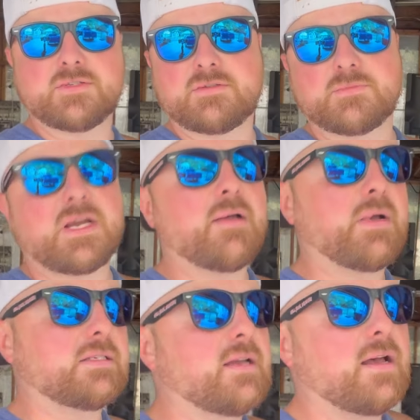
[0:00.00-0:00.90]
and some
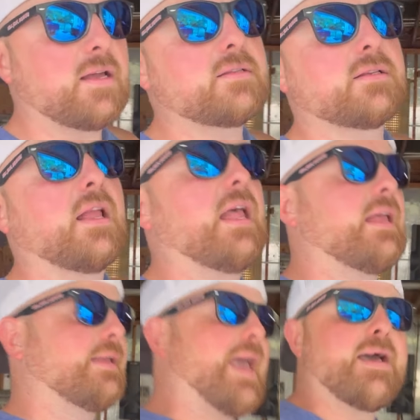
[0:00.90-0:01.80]
side-by-sides. And
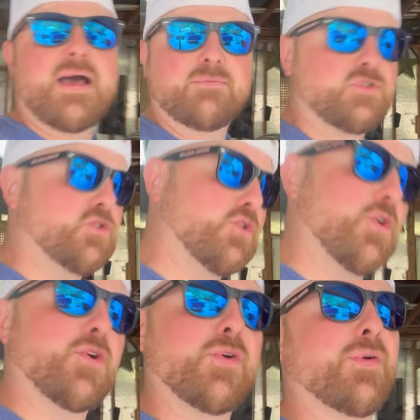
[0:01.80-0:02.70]
I'm sure